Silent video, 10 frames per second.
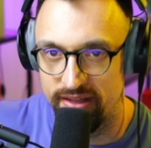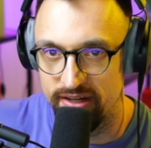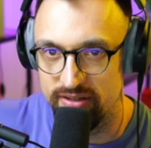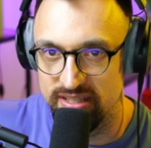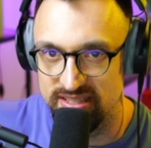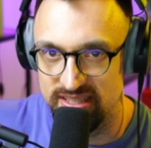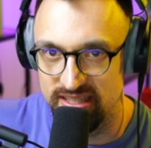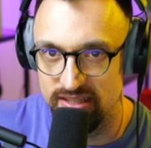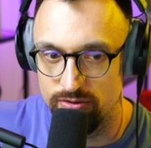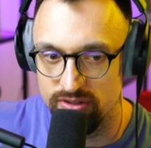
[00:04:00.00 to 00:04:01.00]
there you can see
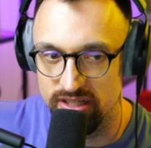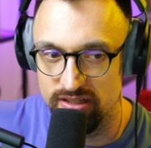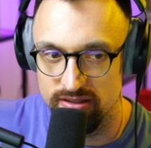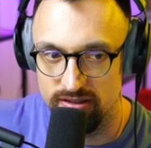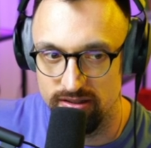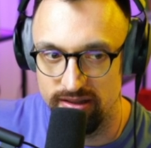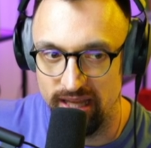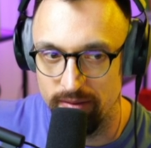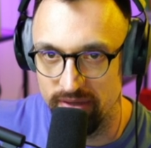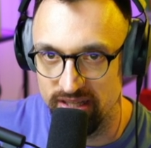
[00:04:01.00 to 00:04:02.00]
that you can
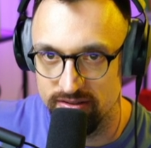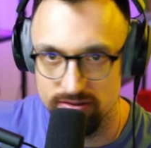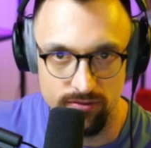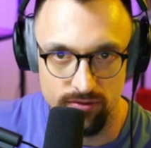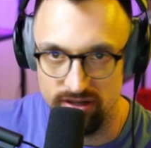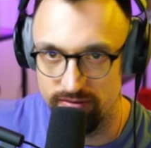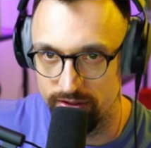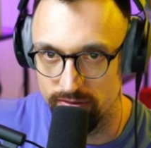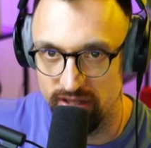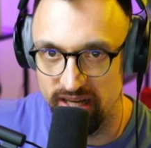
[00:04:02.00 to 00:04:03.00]
name it whatever
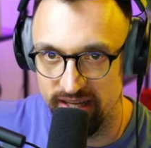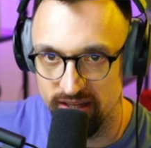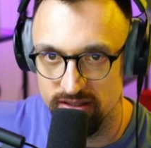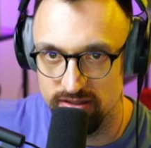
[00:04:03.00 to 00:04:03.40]
you like.